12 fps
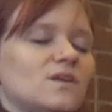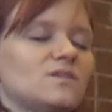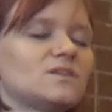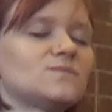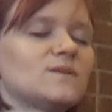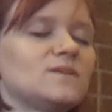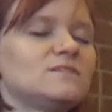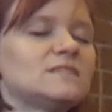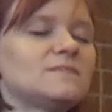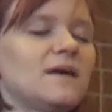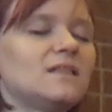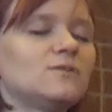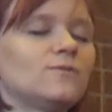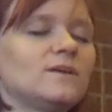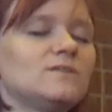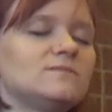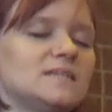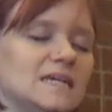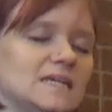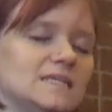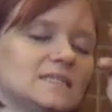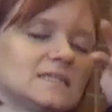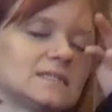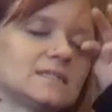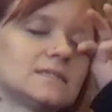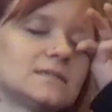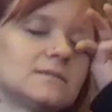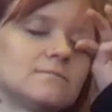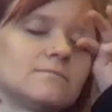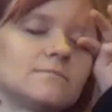Notice what you smell and what you taste.